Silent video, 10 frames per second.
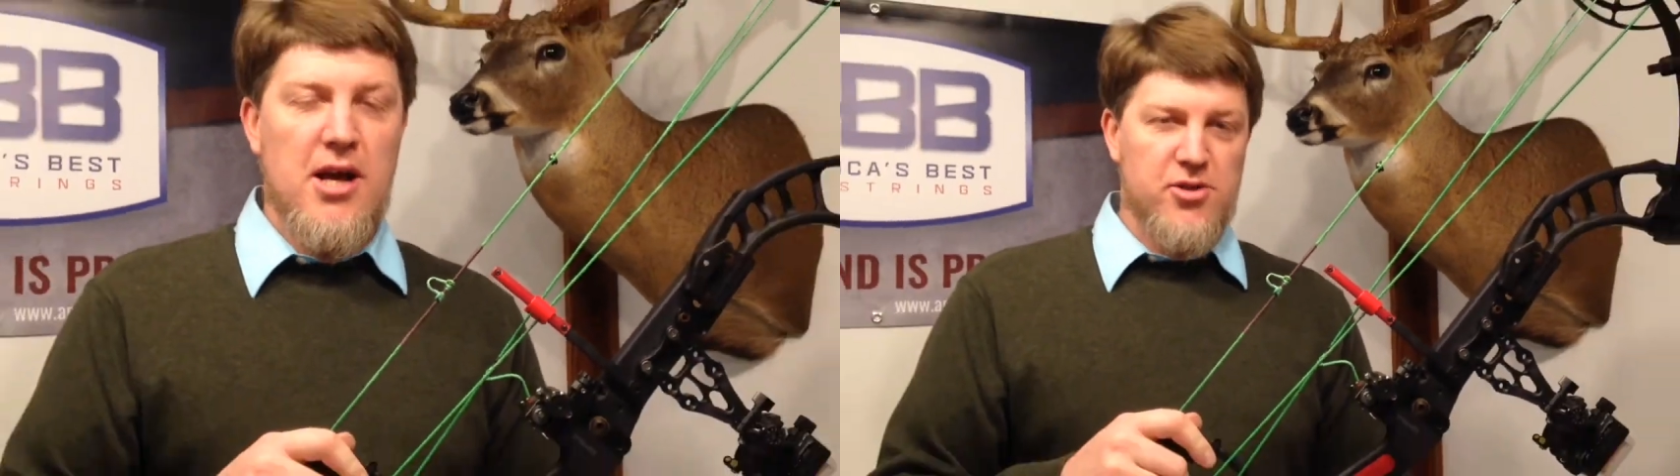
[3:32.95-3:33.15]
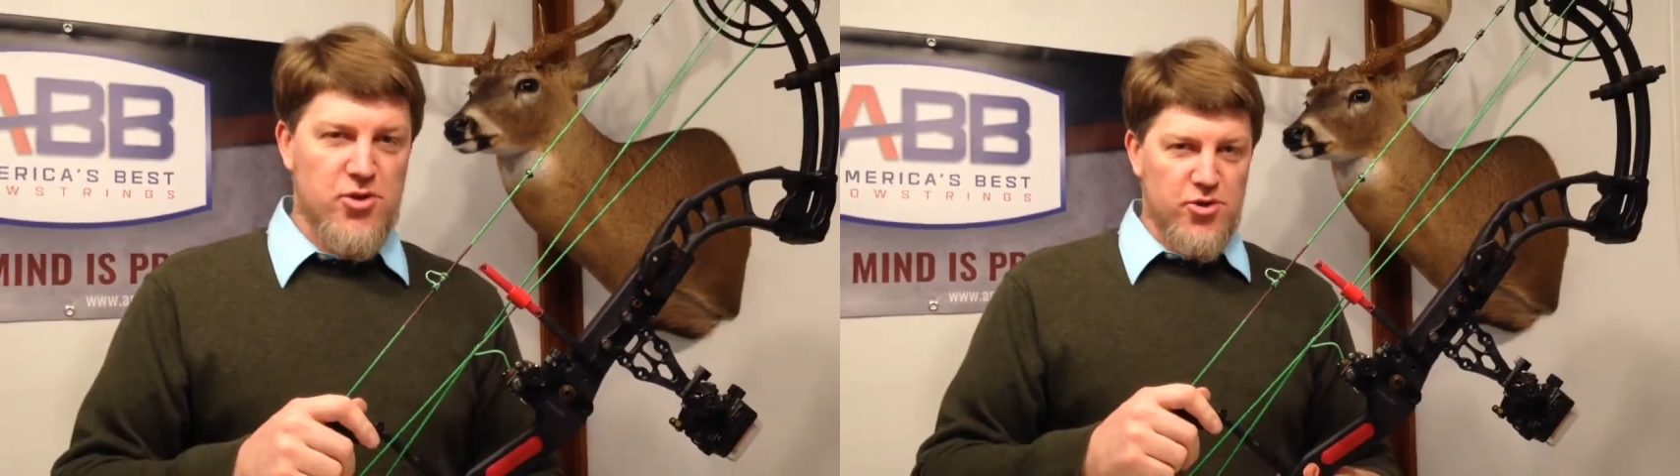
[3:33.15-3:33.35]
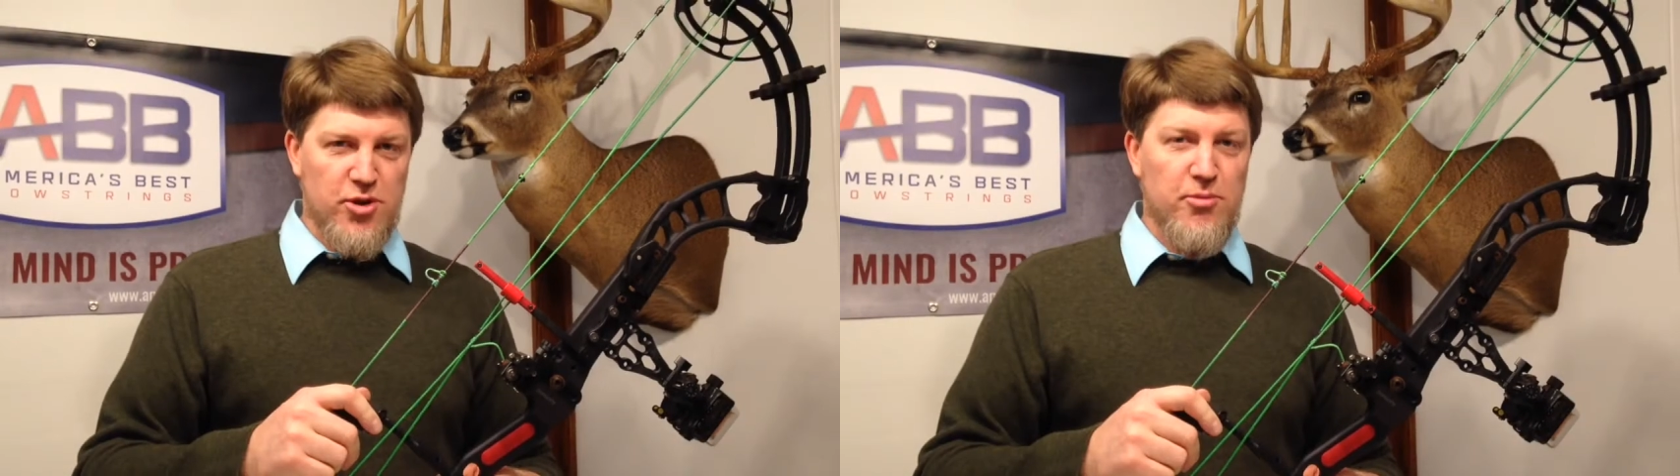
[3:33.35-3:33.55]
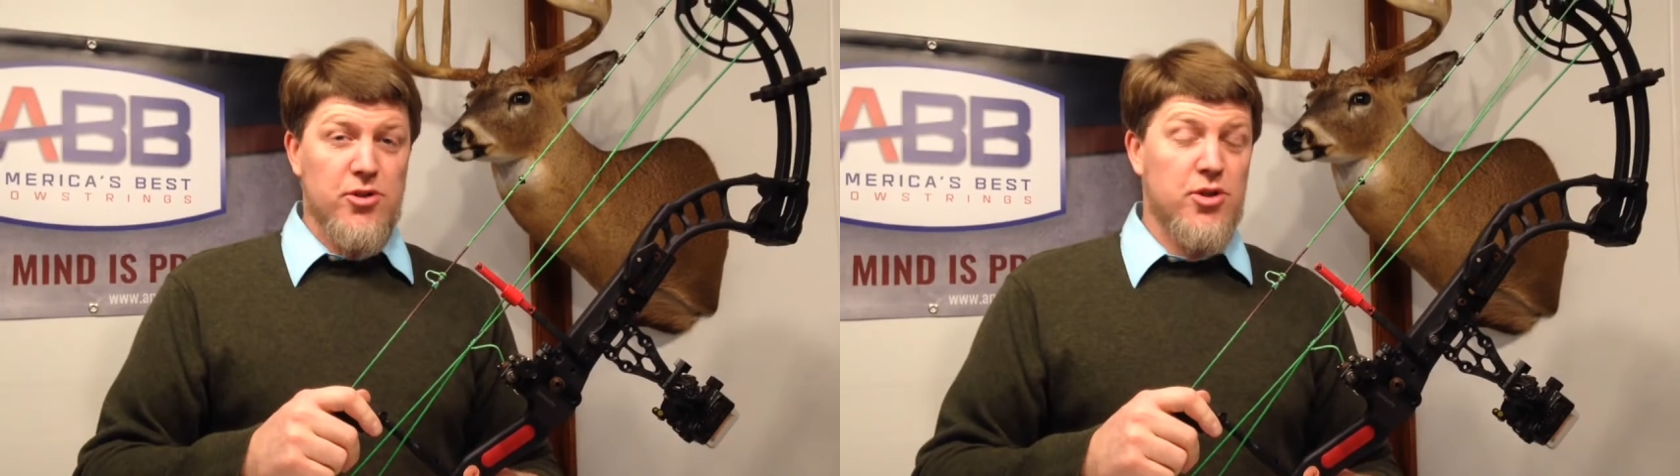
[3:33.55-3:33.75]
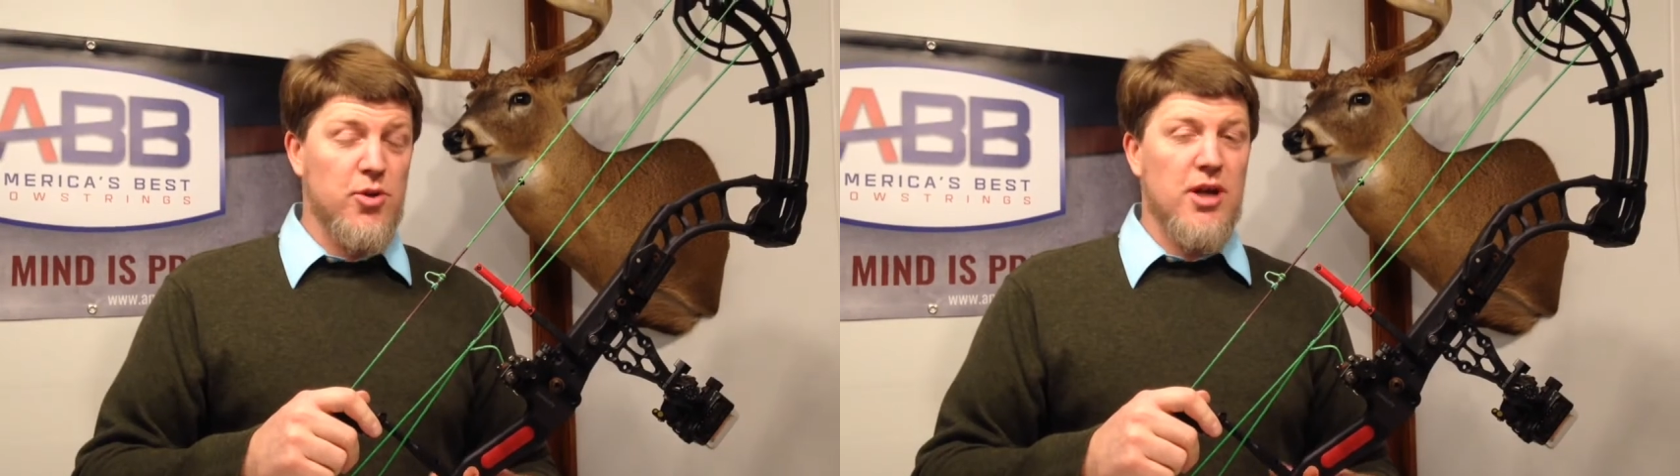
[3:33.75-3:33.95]
enhance
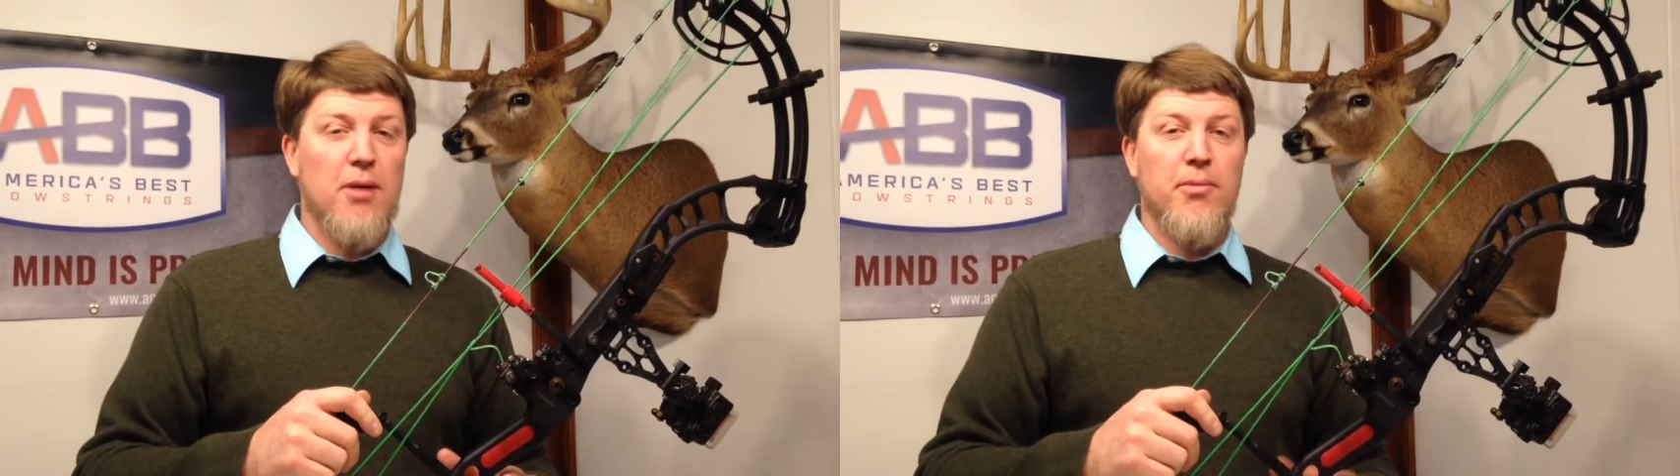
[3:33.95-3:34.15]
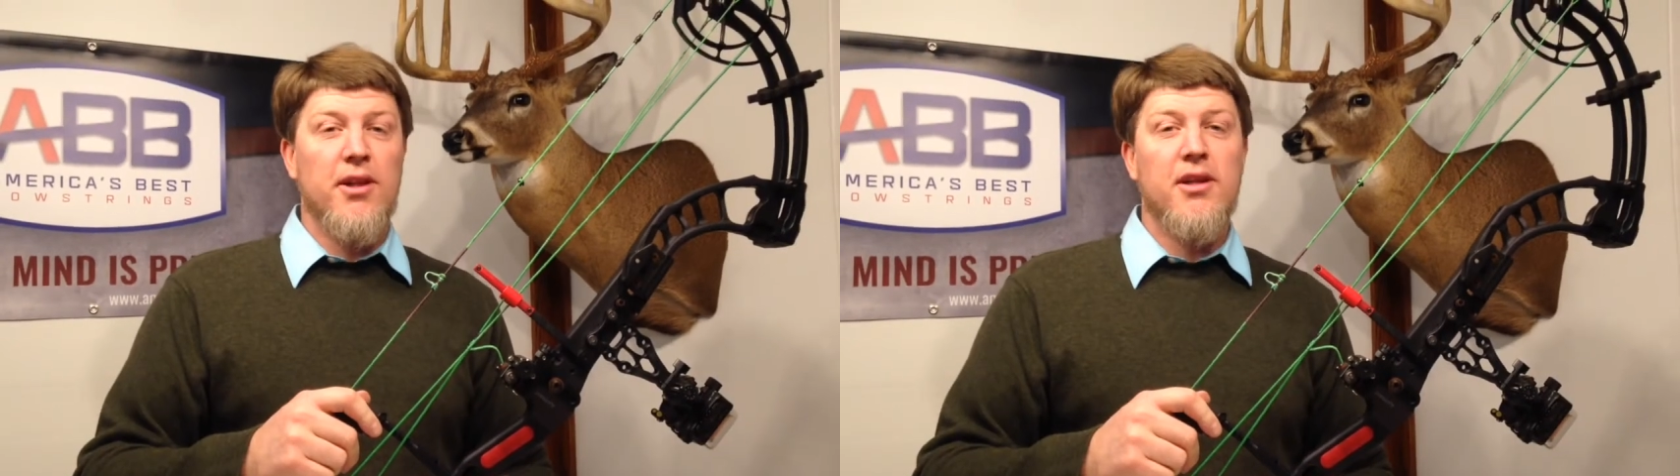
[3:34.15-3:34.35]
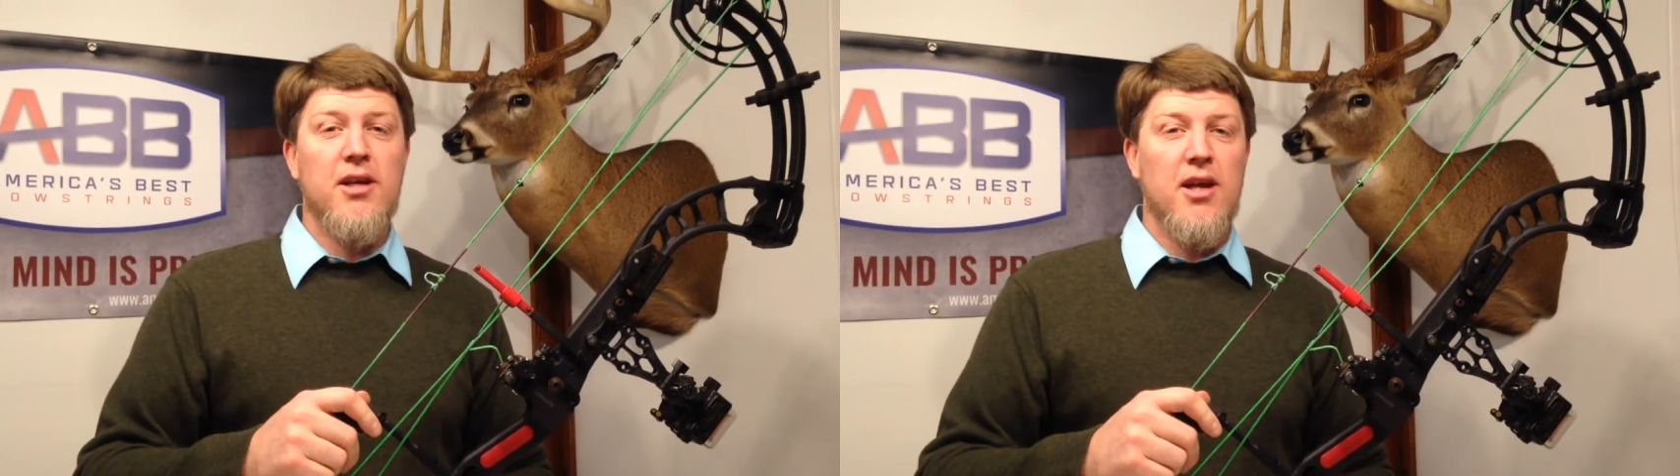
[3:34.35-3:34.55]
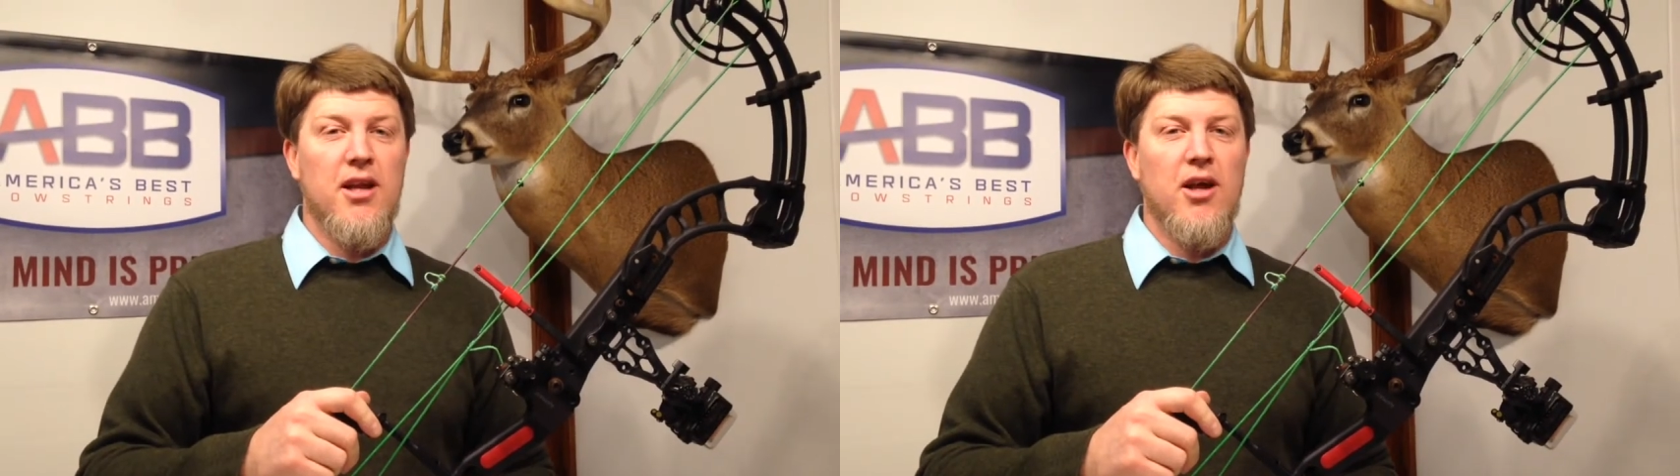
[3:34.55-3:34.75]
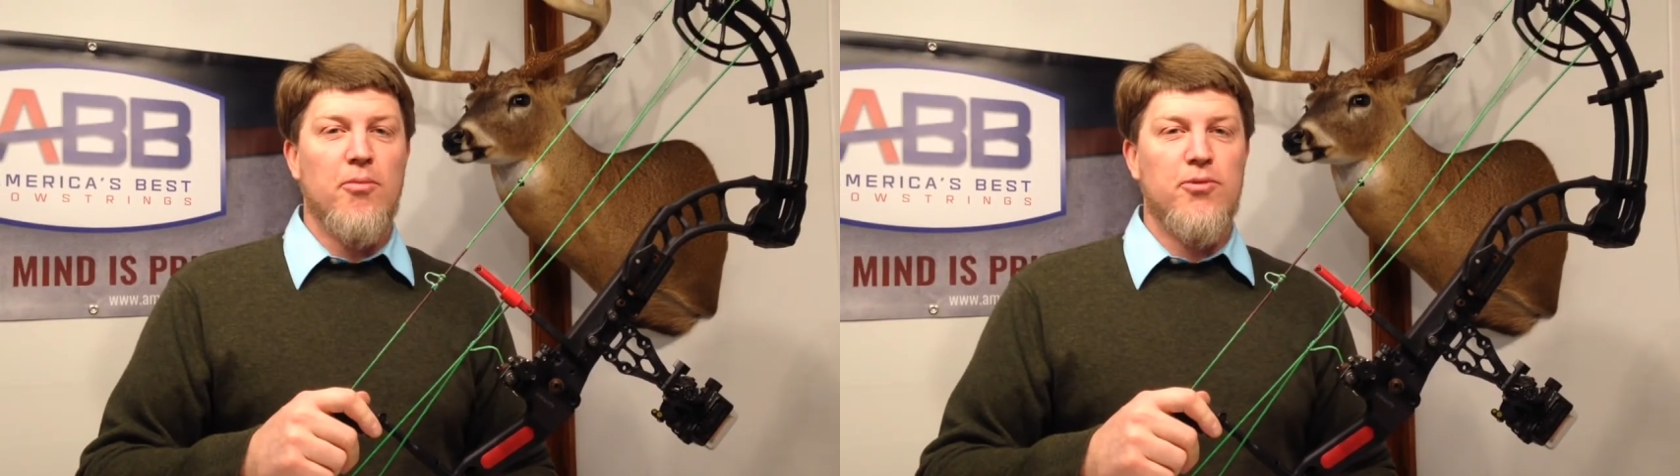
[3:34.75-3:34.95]
your shooting
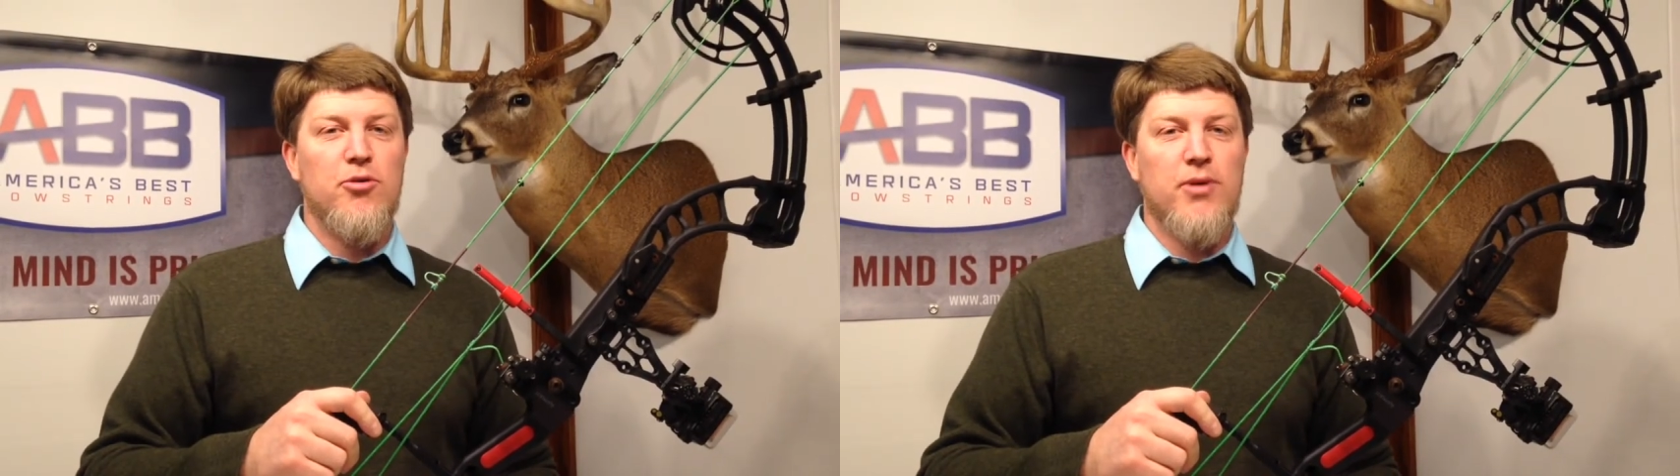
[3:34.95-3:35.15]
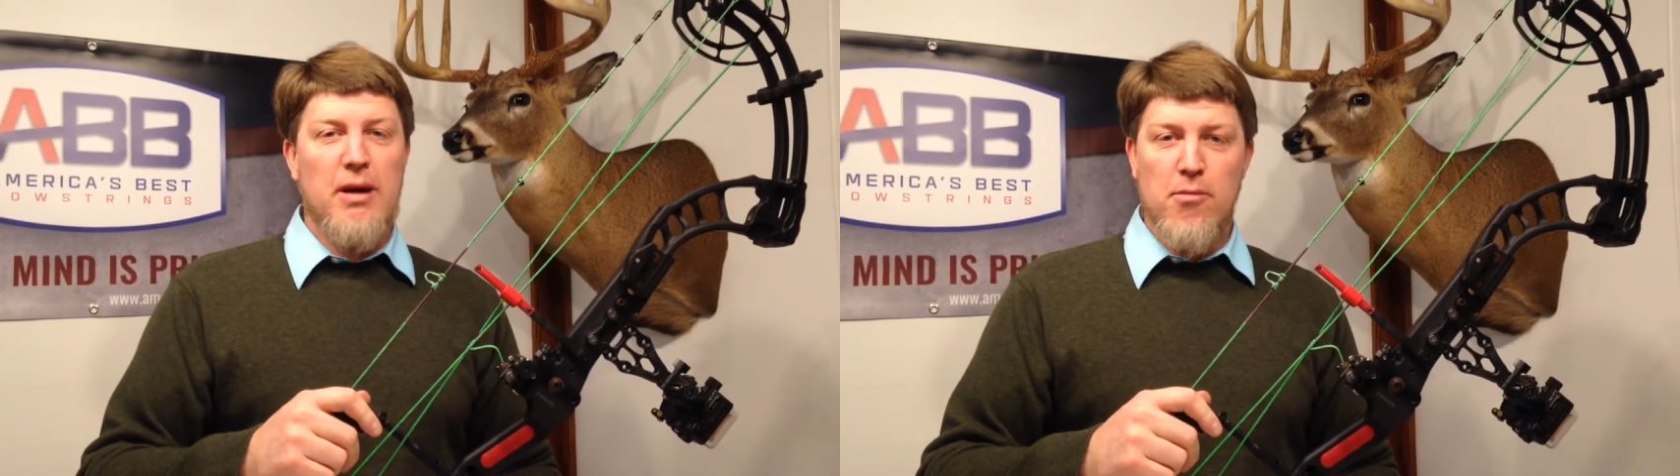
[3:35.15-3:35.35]
ability and help